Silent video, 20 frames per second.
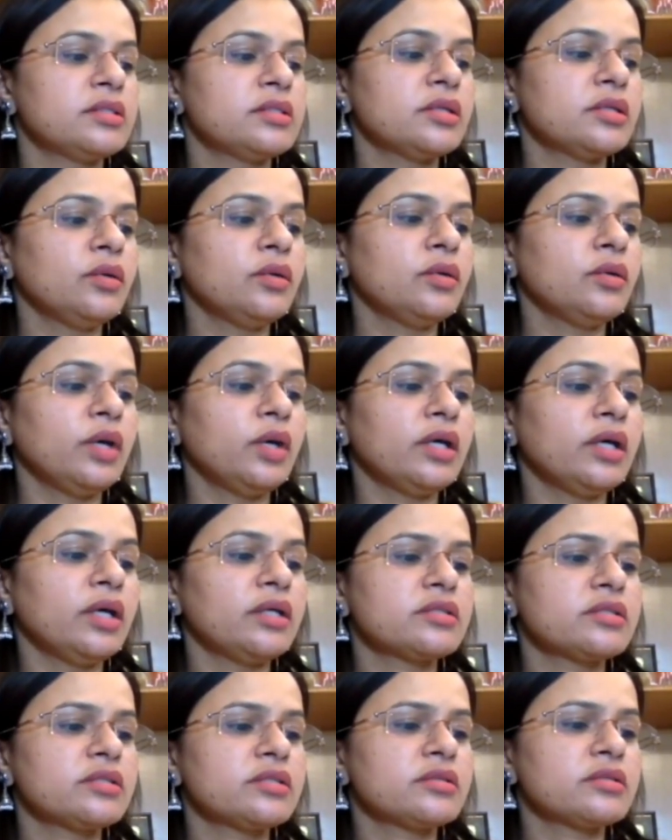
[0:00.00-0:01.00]
So,
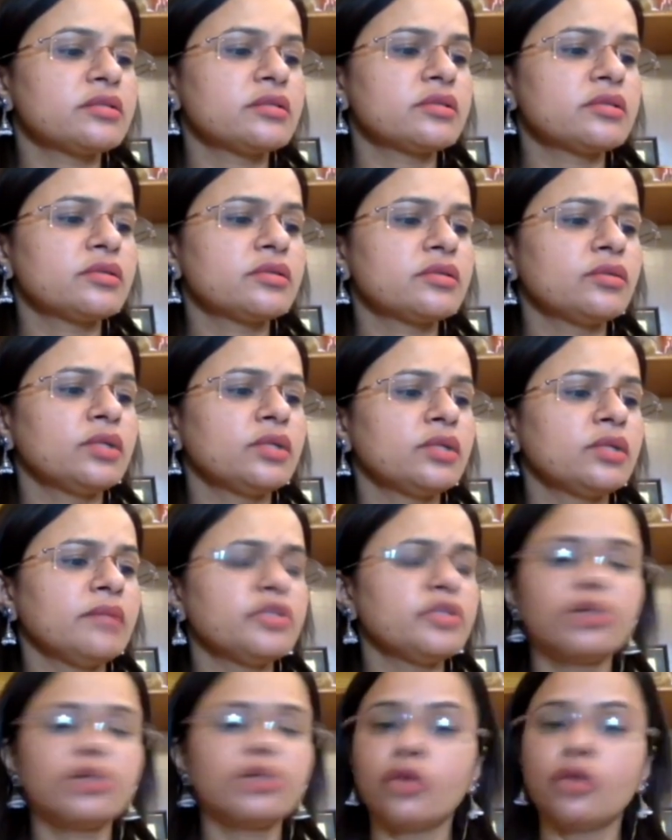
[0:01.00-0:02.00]
to come
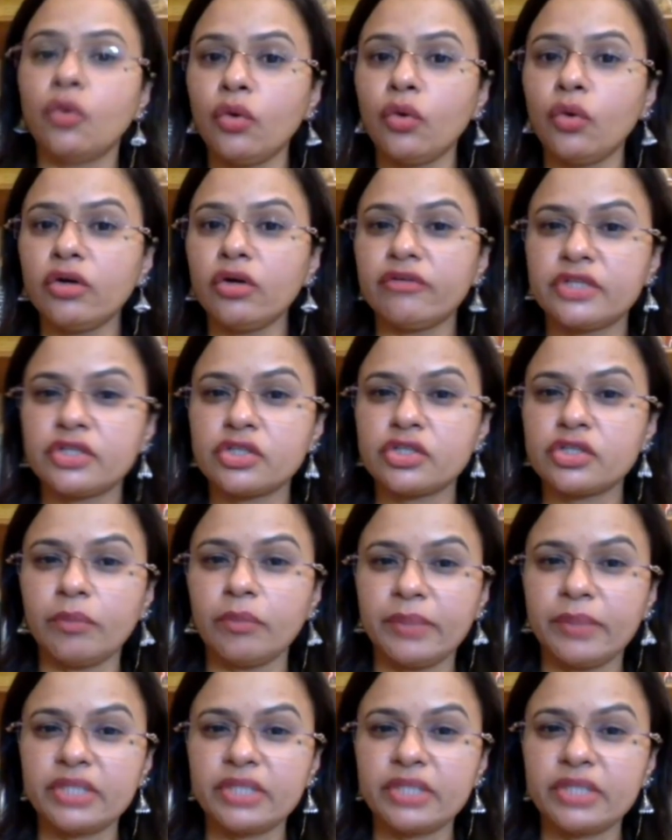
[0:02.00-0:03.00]
to the core of the
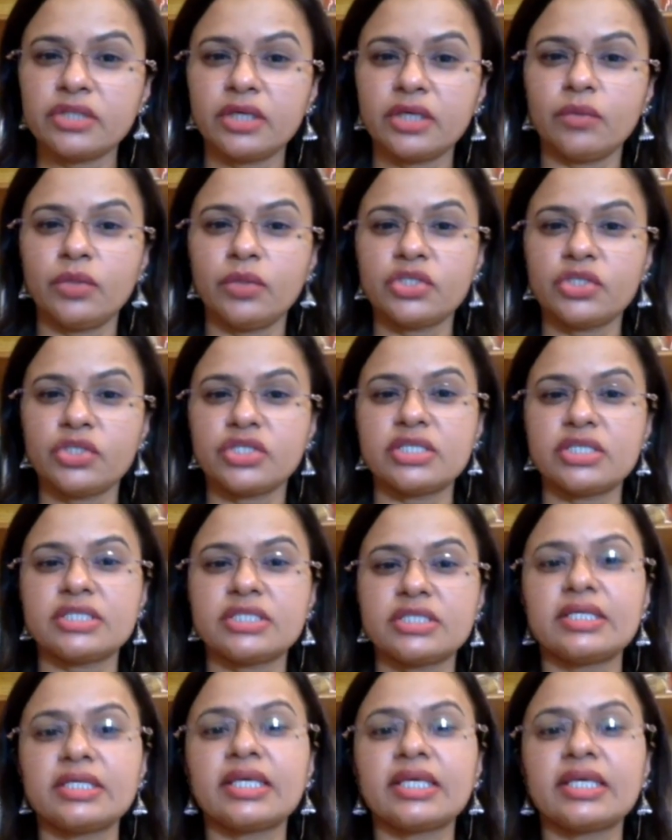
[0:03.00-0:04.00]
topic today, which
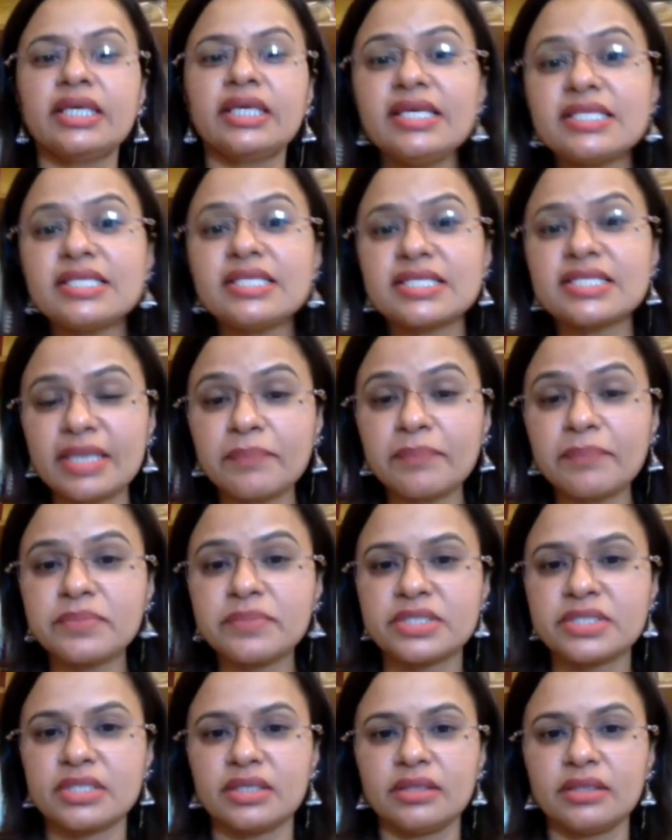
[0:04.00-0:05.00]
is the key
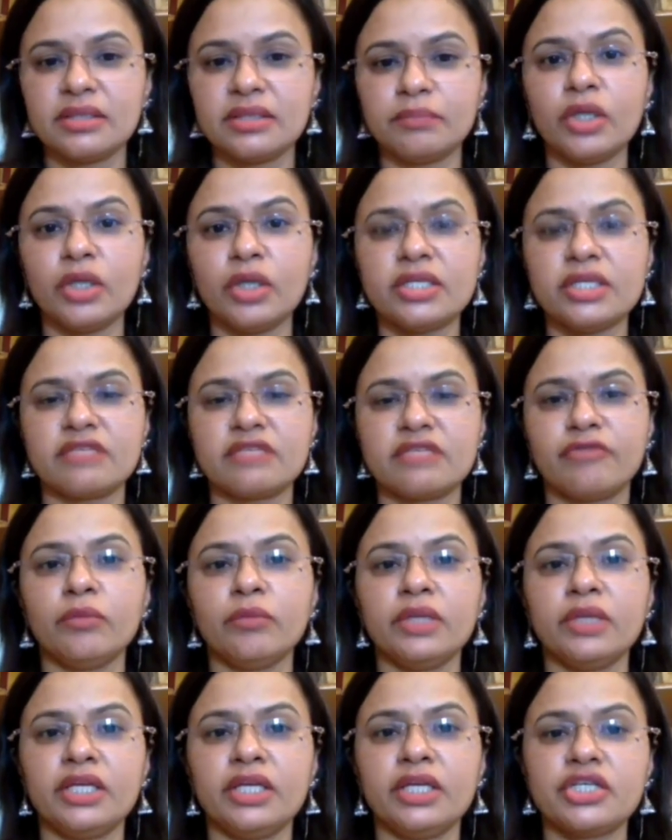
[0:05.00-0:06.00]
steps in policy
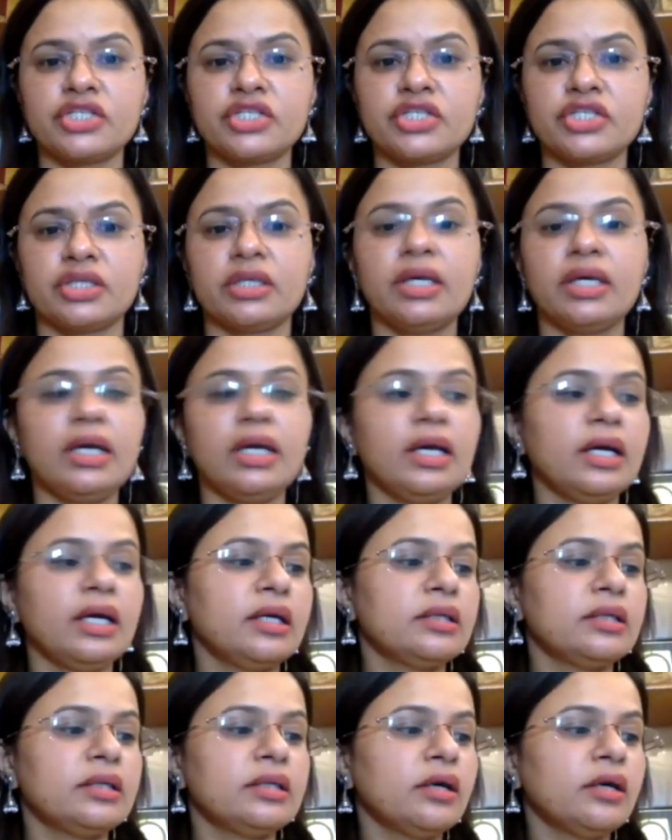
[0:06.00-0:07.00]
formulation.
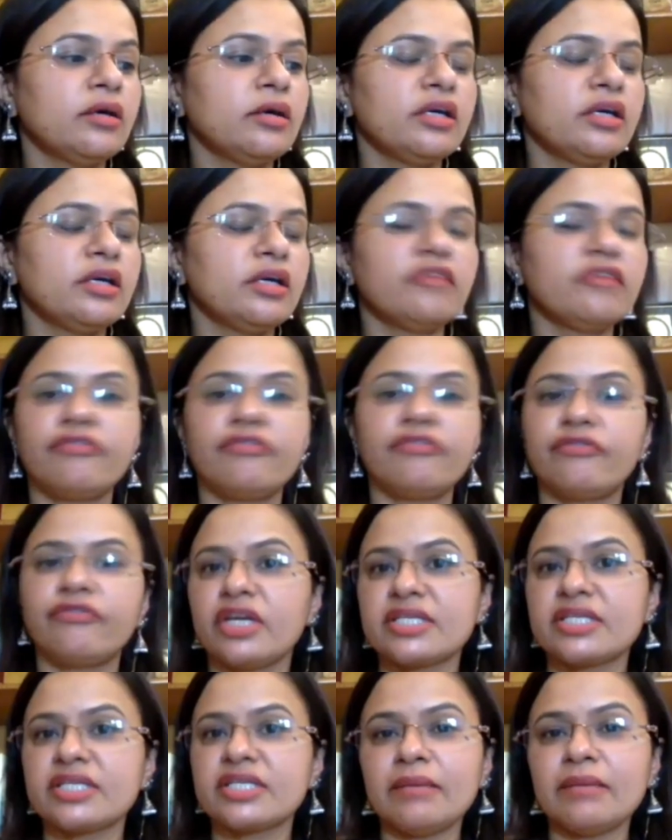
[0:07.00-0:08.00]
Now, if,
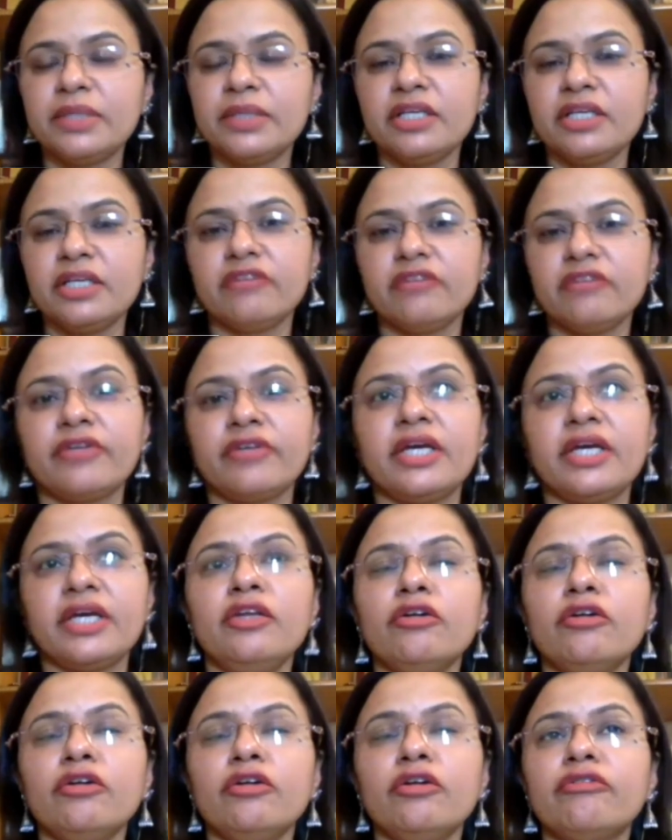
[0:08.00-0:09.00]
for example, if
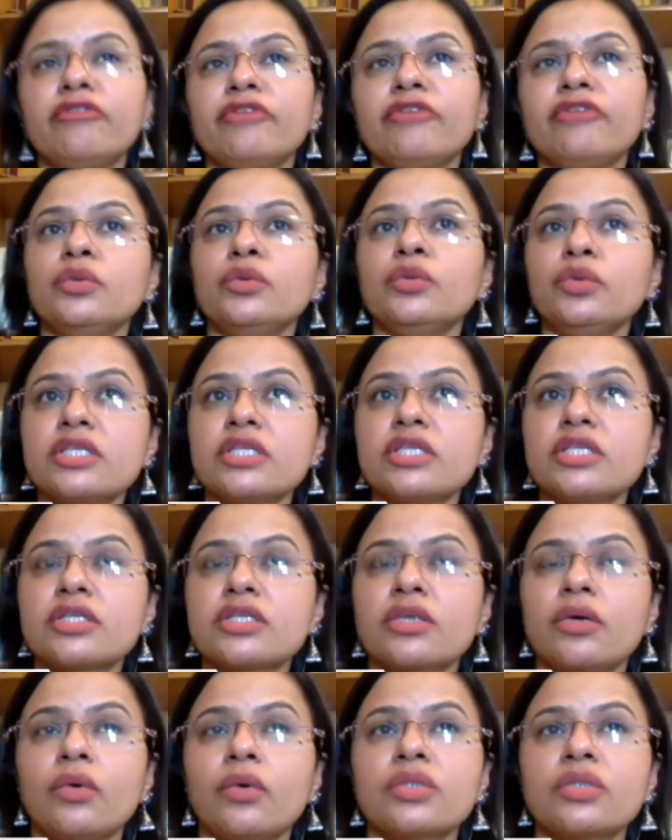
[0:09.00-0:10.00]
any of you do this
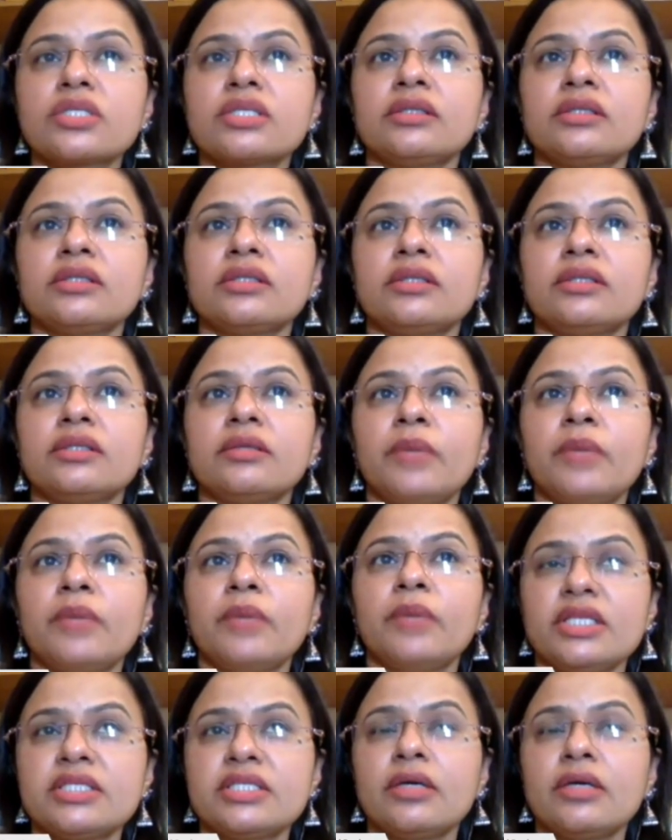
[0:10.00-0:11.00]
course in the
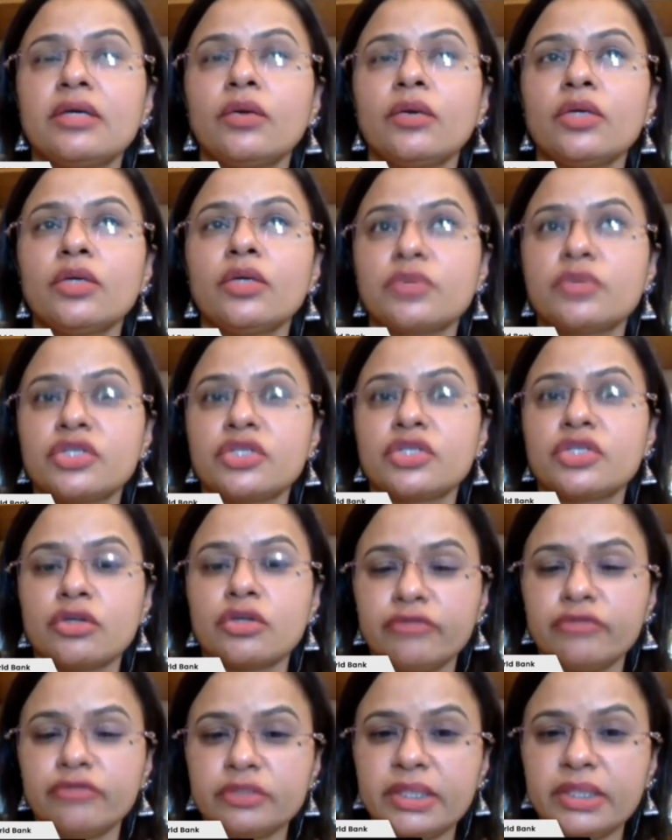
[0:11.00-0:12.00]
policy course, which is
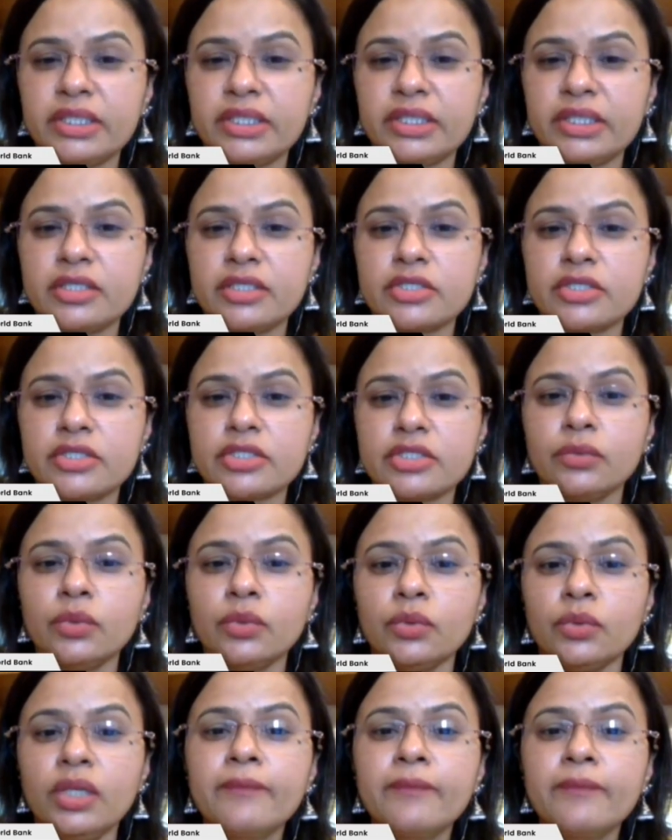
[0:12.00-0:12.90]
offered by the Indian school,